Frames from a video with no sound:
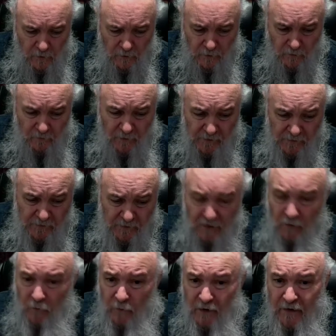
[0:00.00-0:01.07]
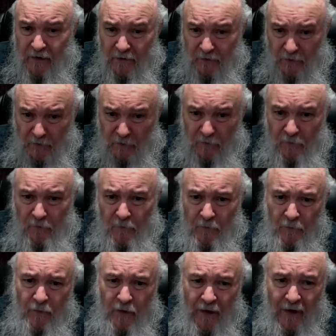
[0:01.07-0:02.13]
the best thing we can do
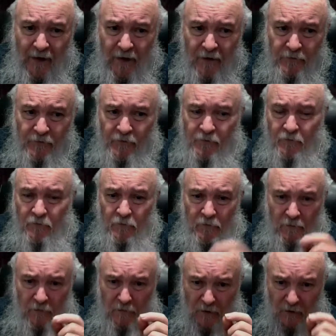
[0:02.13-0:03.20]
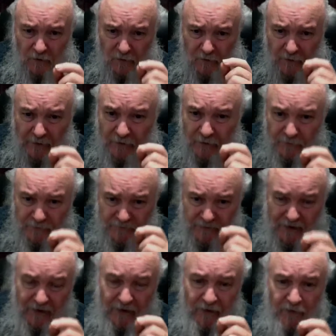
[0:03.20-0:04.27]
as a grain of
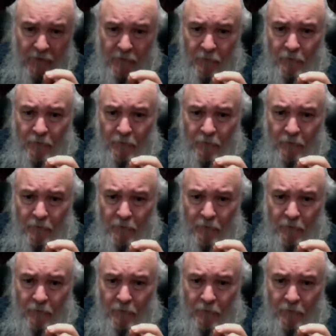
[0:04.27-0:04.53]
sand